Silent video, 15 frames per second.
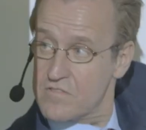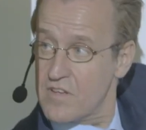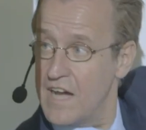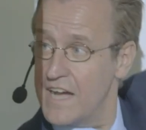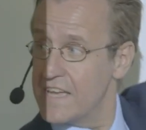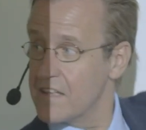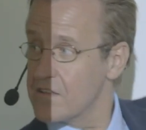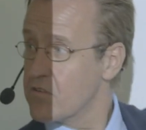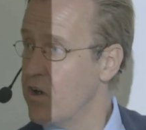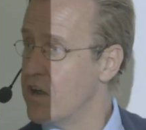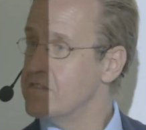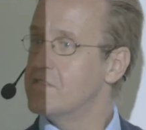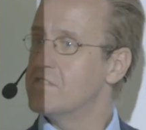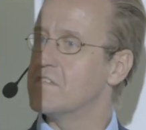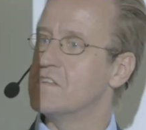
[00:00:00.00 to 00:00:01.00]
is high and
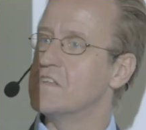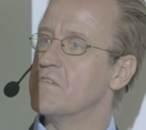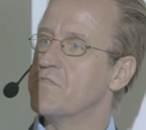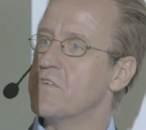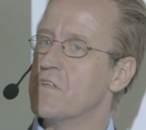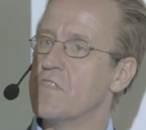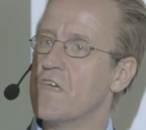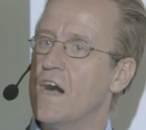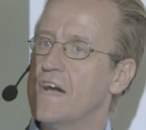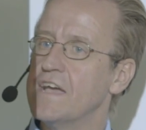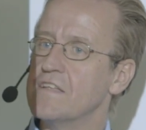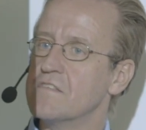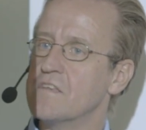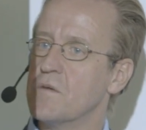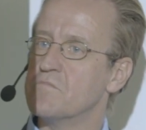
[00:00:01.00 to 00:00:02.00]
constant if you're in the high
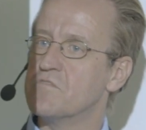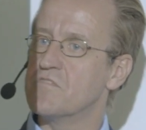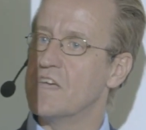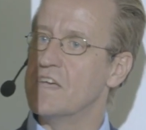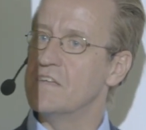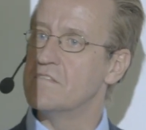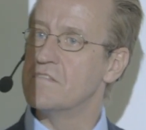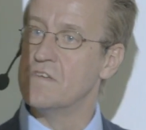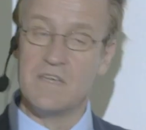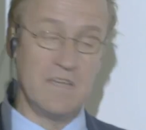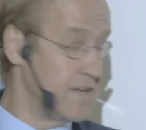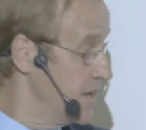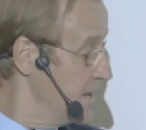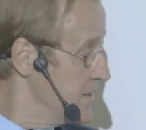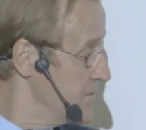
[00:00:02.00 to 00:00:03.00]
income state,
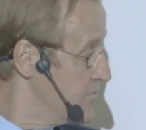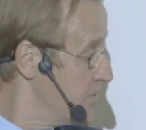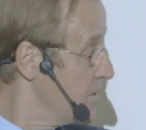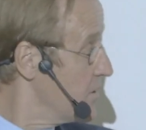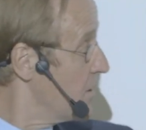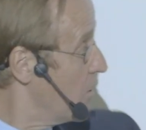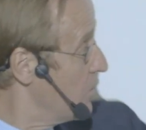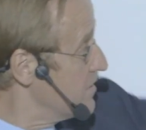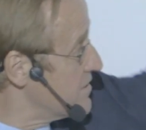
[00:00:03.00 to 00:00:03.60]
and if you're in low